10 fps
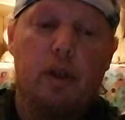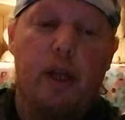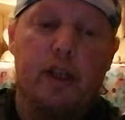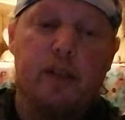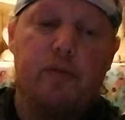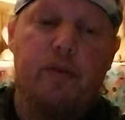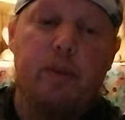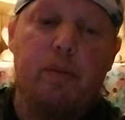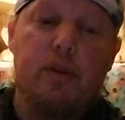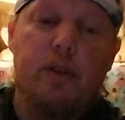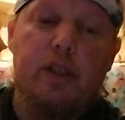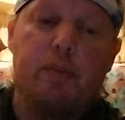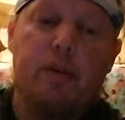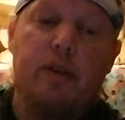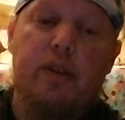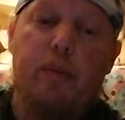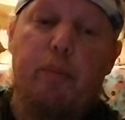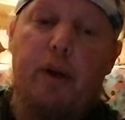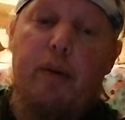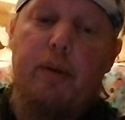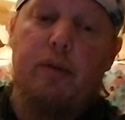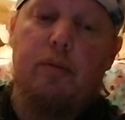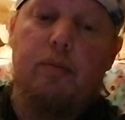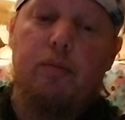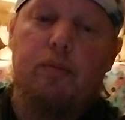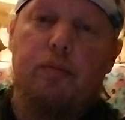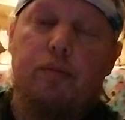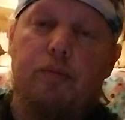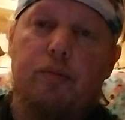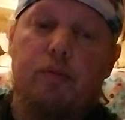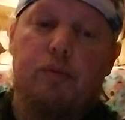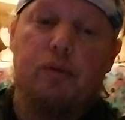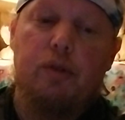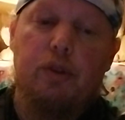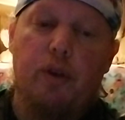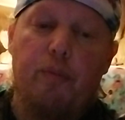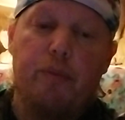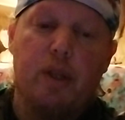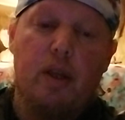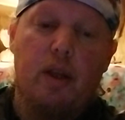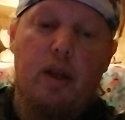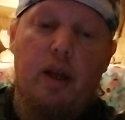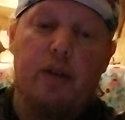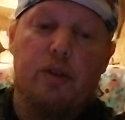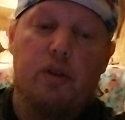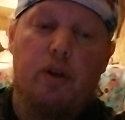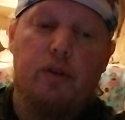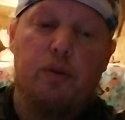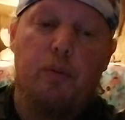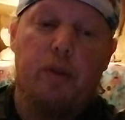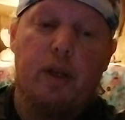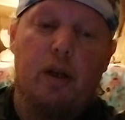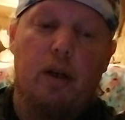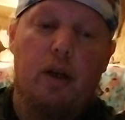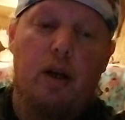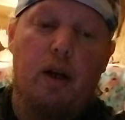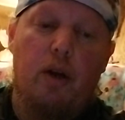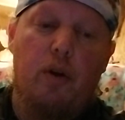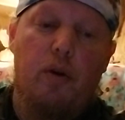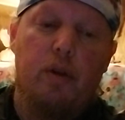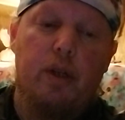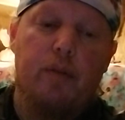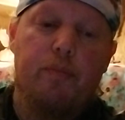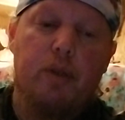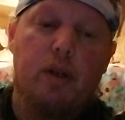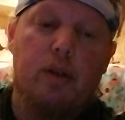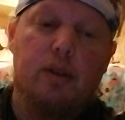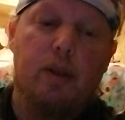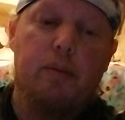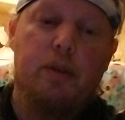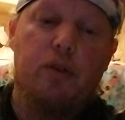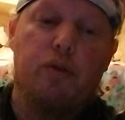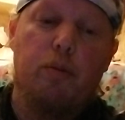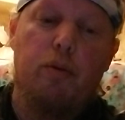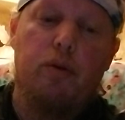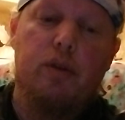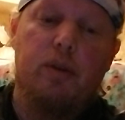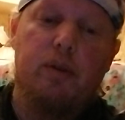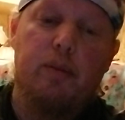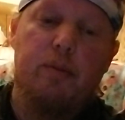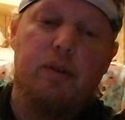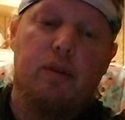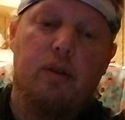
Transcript: and 50% experience impairment. So, as adults with only subsyndromal symptoms,